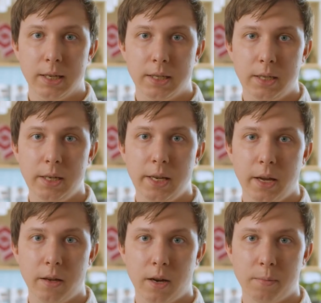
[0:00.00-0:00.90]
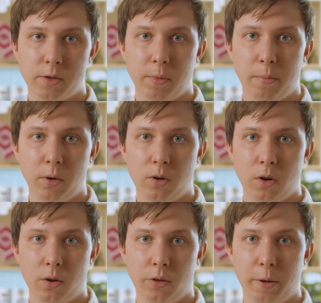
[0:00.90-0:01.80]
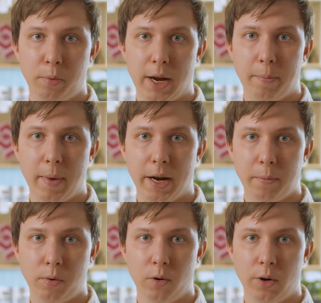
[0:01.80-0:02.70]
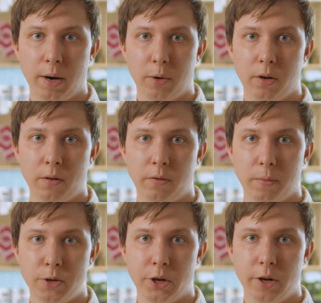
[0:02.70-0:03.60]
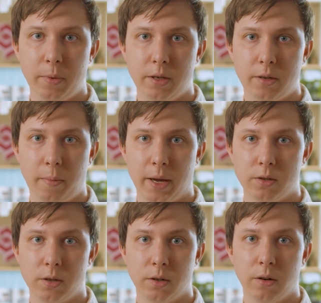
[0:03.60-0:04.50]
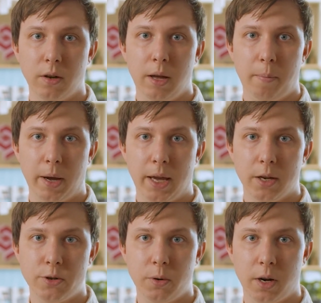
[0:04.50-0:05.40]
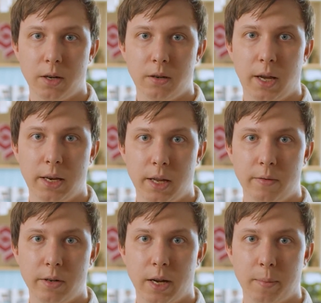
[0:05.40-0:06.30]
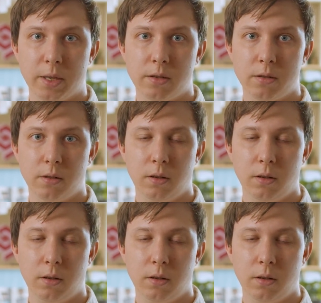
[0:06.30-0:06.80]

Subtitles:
TDA comes from a book called The Pragmatic Programmer: From Journeyman to Master by Andrew Hunt and David Thomas.